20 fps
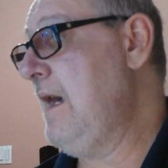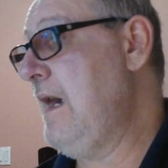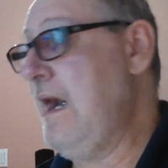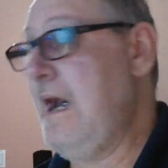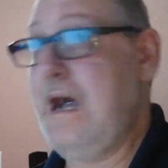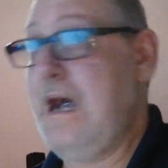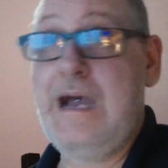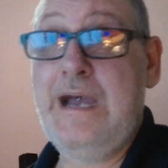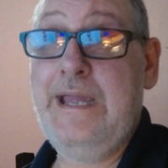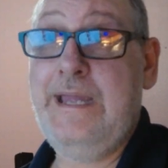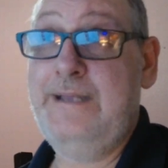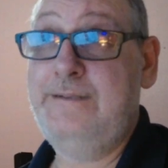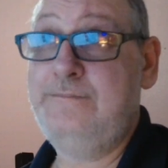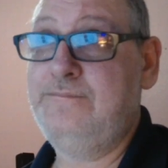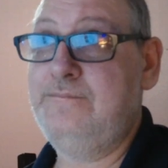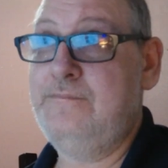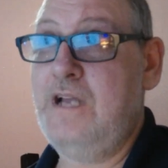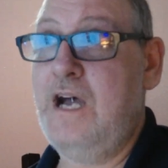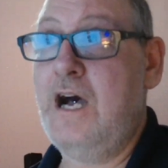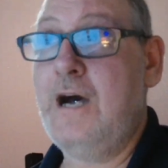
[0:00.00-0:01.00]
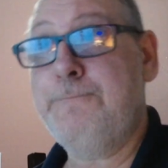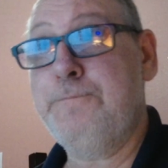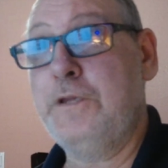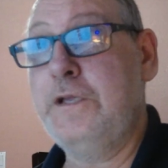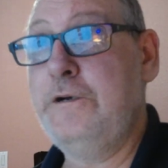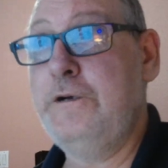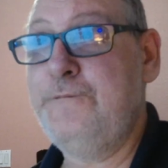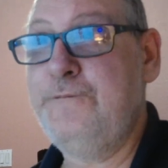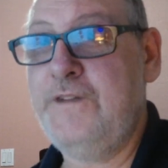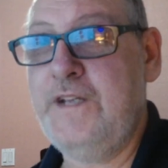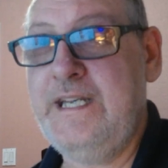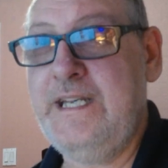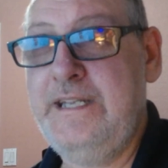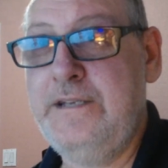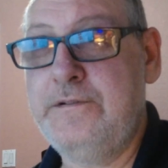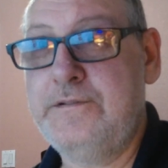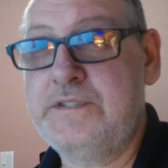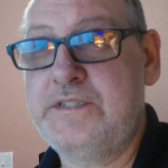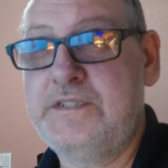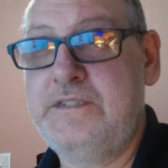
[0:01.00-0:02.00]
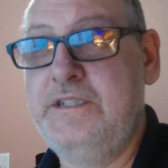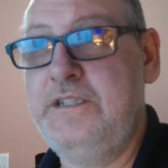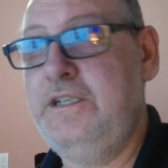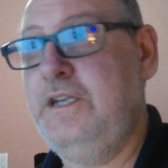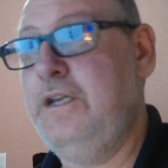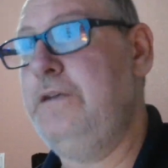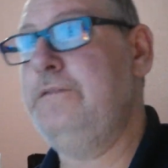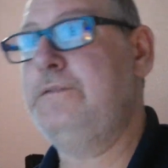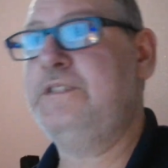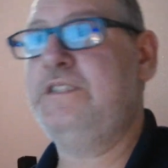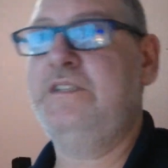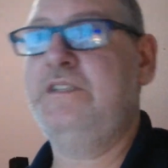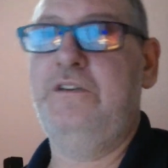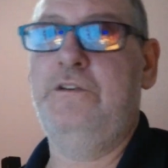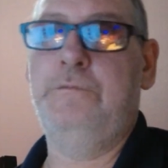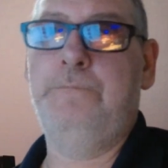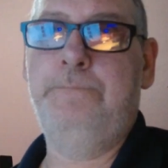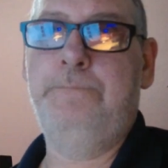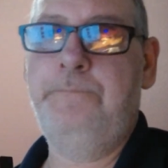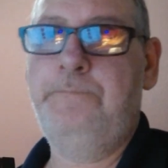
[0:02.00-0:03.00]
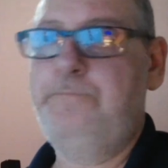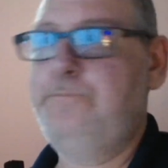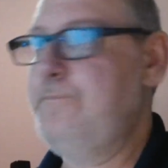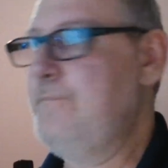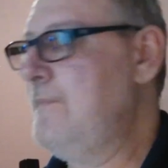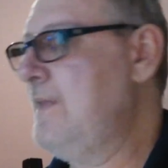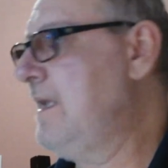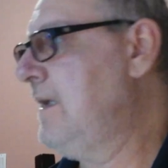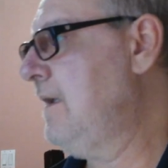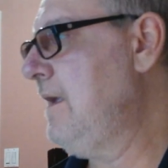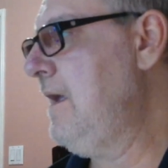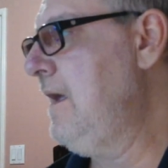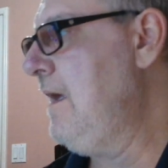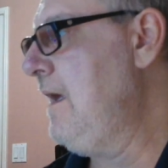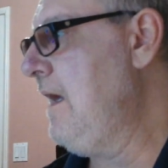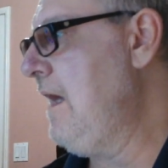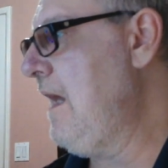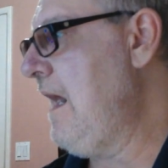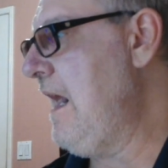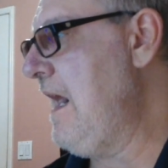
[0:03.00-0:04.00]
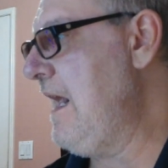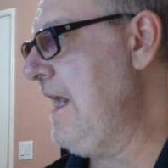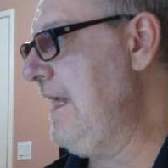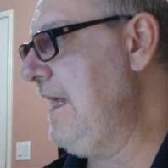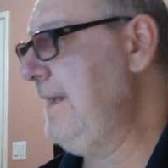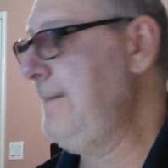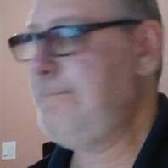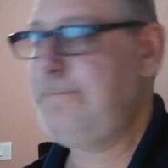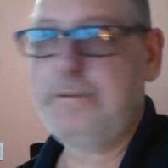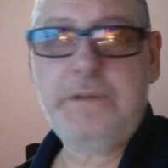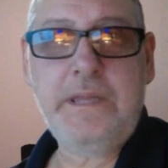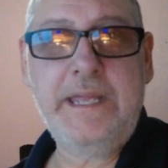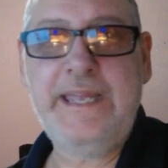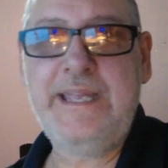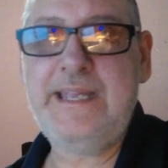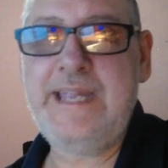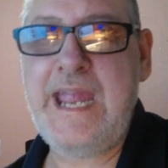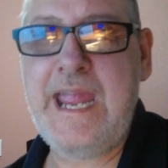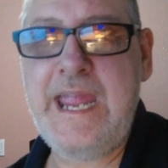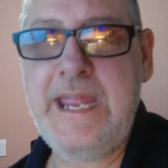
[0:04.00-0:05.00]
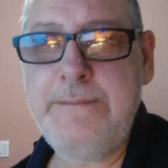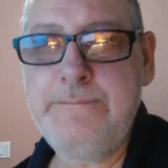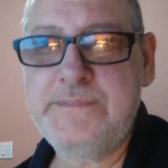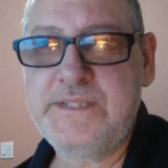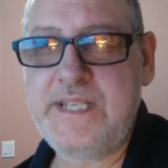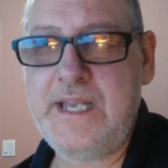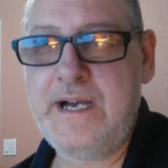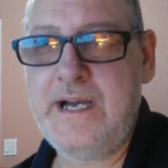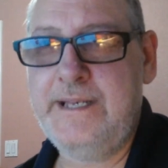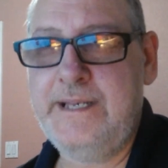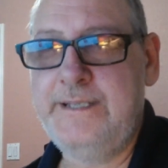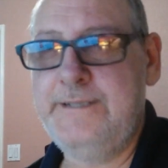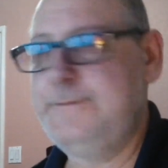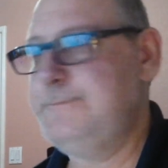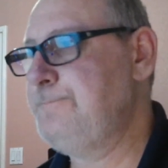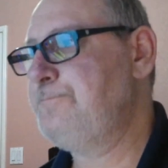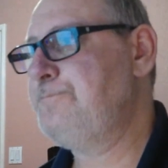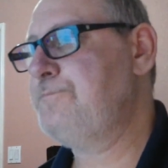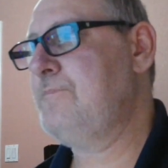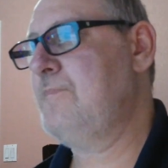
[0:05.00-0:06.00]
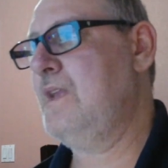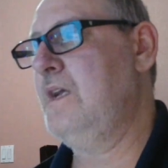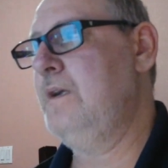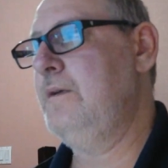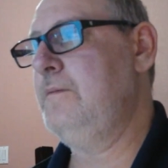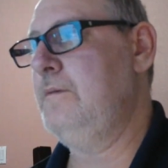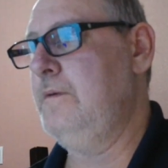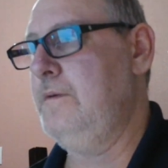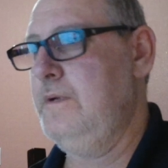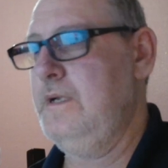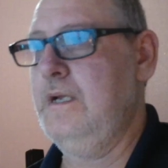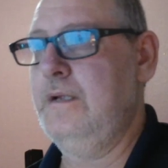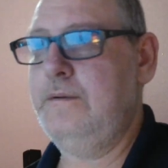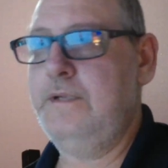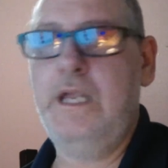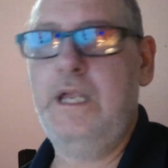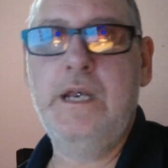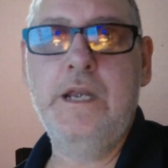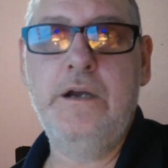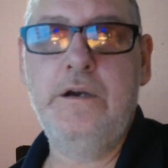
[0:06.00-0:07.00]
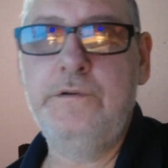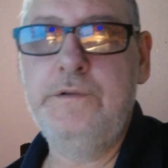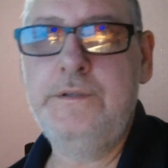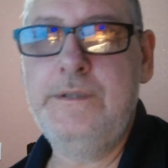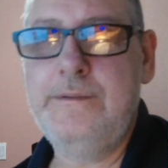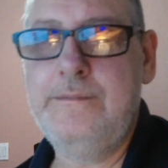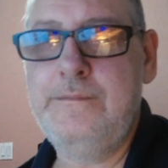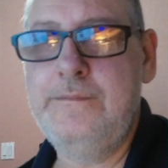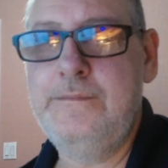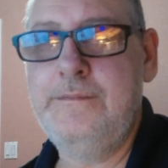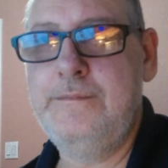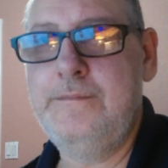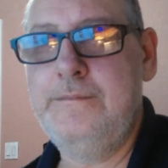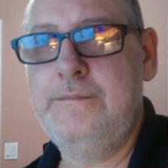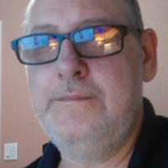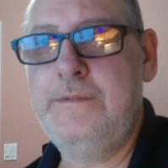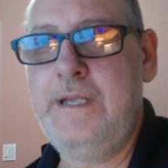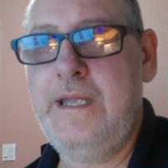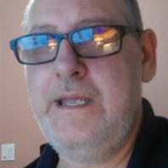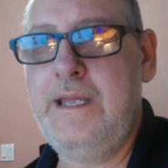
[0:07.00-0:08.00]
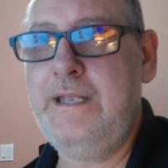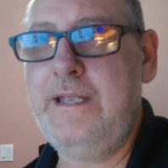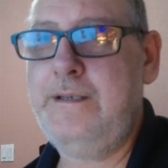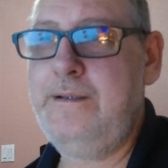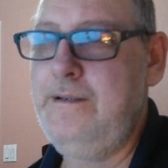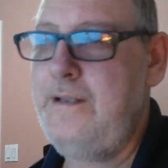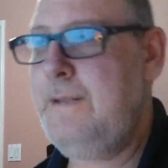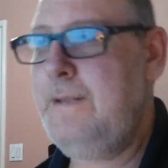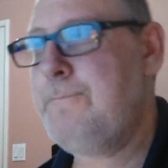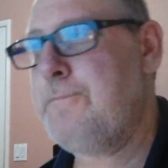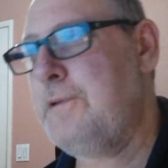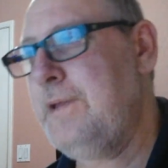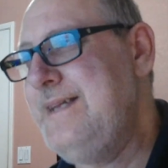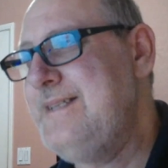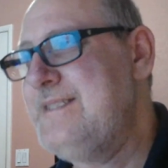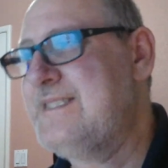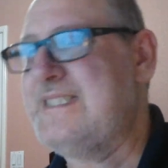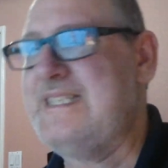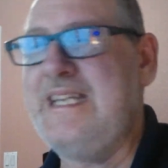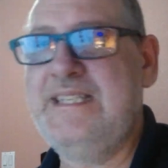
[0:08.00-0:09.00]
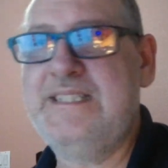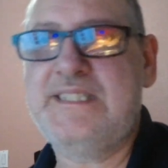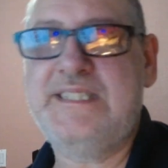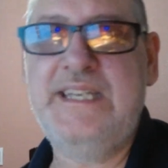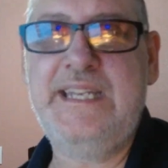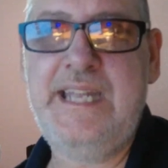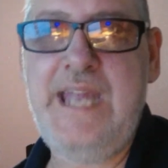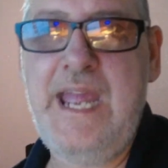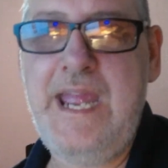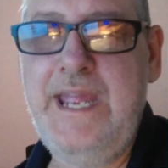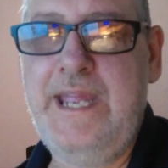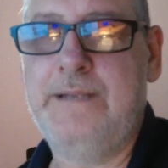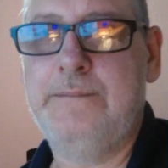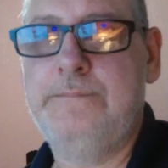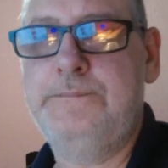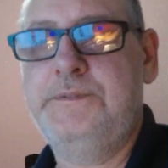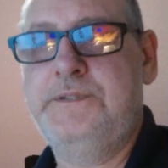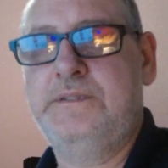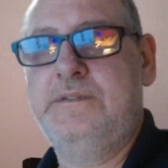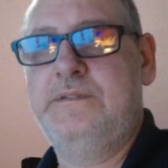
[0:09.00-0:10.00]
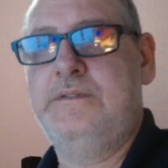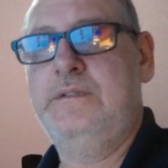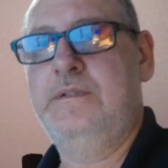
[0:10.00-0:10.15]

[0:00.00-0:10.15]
I upload videos to YouTube. I play games on it. You know, it plays decent games.